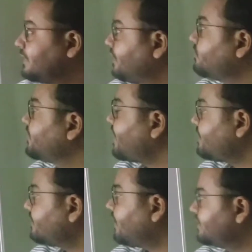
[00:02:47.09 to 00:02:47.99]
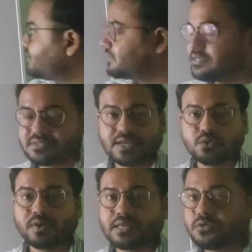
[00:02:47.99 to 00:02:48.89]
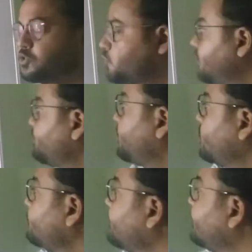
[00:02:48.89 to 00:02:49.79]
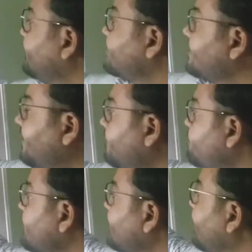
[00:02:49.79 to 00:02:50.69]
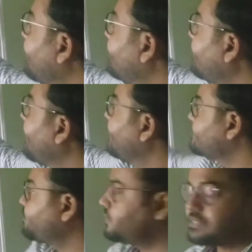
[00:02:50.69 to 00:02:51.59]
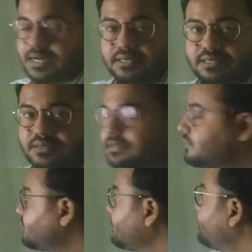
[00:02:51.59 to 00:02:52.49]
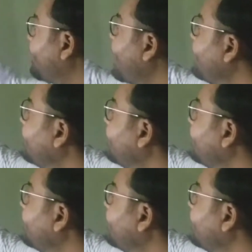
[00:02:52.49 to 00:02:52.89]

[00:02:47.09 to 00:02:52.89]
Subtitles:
Now there are other things that you can do to improve this thing and suppress hunger by